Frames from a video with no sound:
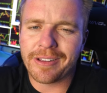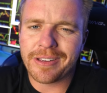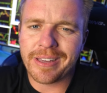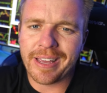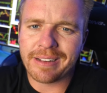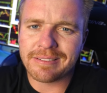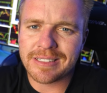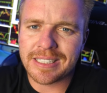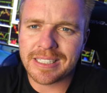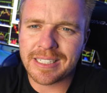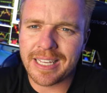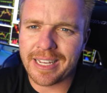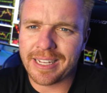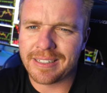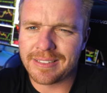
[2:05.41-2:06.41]
You can't
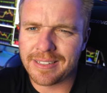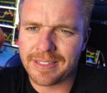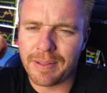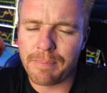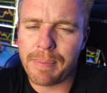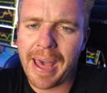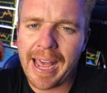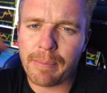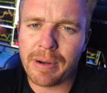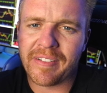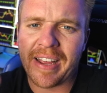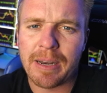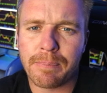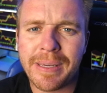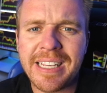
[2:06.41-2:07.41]
see it because it's in the back, but I've
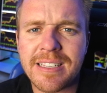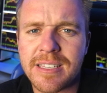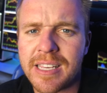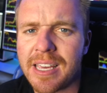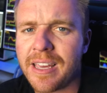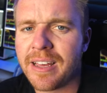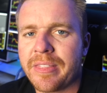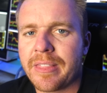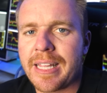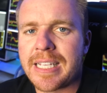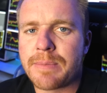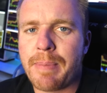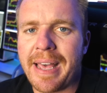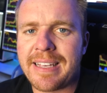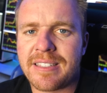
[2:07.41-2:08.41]
got a P C
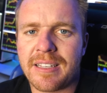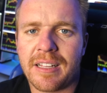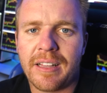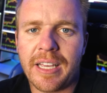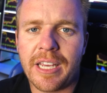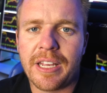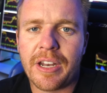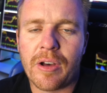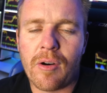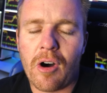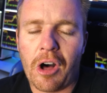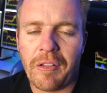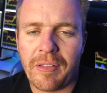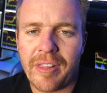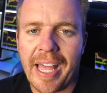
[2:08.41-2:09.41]
that's basically, you know,
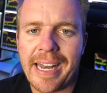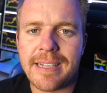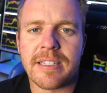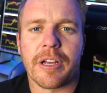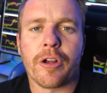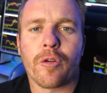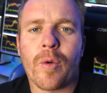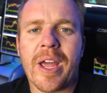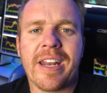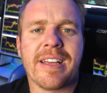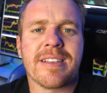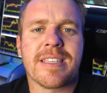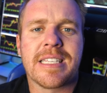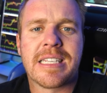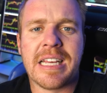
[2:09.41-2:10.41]
all the latest and
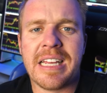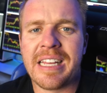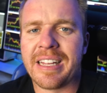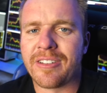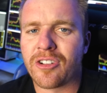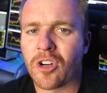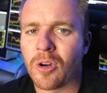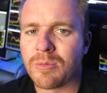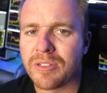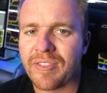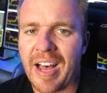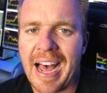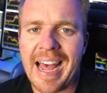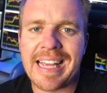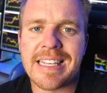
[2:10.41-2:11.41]
greatest in terms of
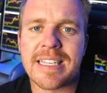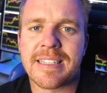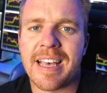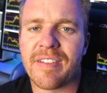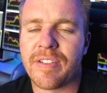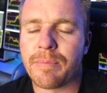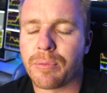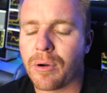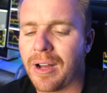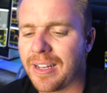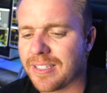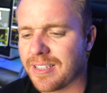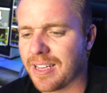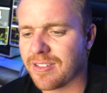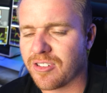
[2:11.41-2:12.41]
i seven
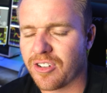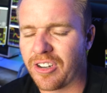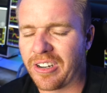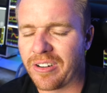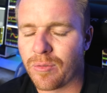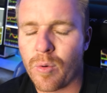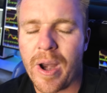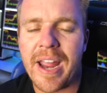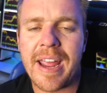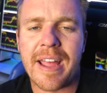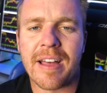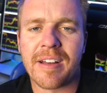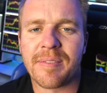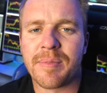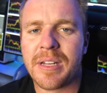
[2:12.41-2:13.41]
processor,
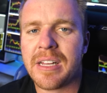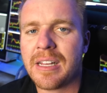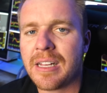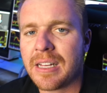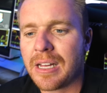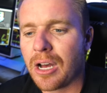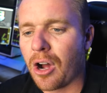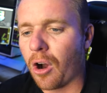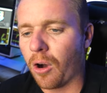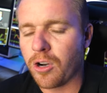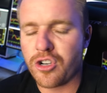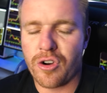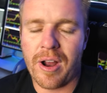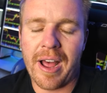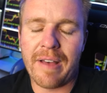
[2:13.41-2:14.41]
RAM,
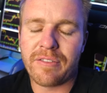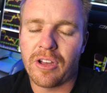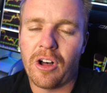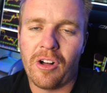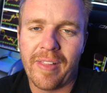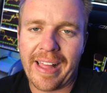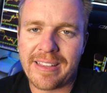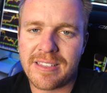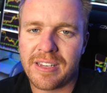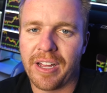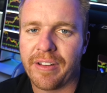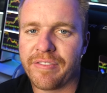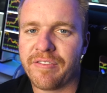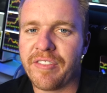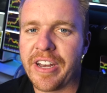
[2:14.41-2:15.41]
hard drives, all that
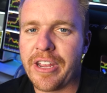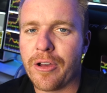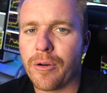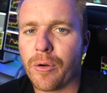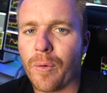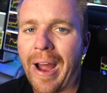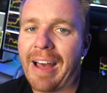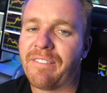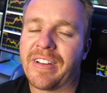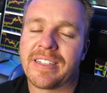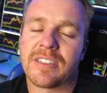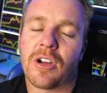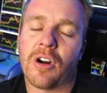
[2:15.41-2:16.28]
stuff, video graphics